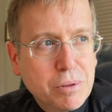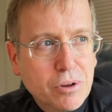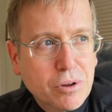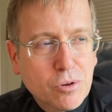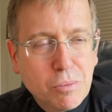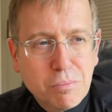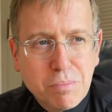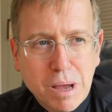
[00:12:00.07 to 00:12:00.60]
are
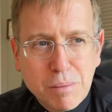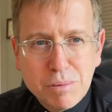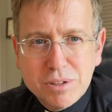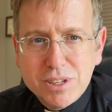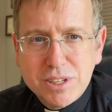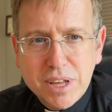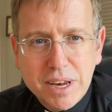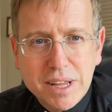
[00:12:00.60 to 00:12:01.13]
doing Bible
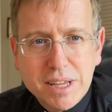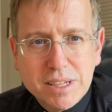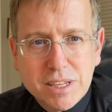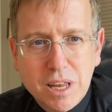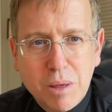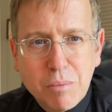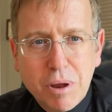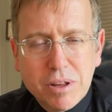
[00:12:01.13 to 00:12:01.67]
studies, and
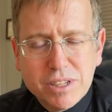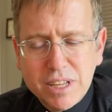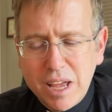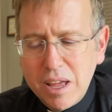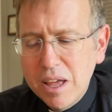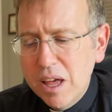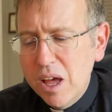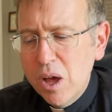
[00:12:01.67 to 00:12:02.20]
they want to say,
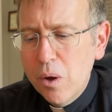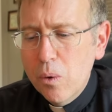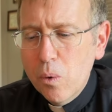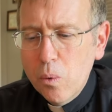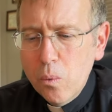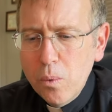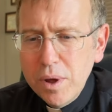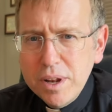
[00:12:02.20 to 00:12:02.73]

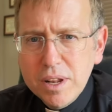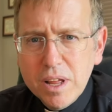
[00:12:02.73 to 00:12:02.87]
well,